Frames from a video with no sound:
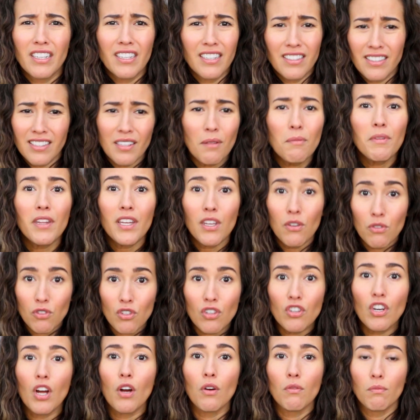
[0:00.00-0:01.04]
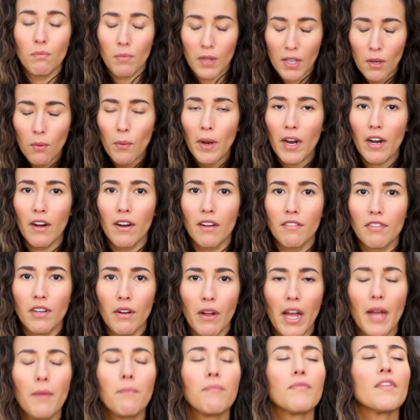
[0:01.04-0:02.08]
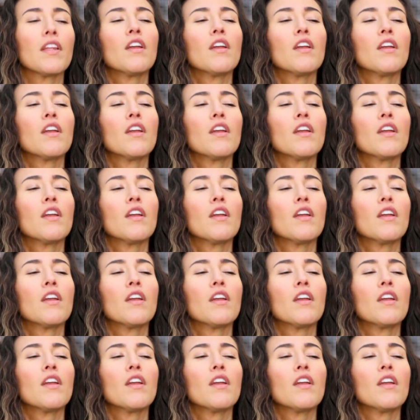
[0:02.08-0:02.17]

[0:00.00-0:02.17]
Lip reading: and it's something you should know. Be aware of, okay?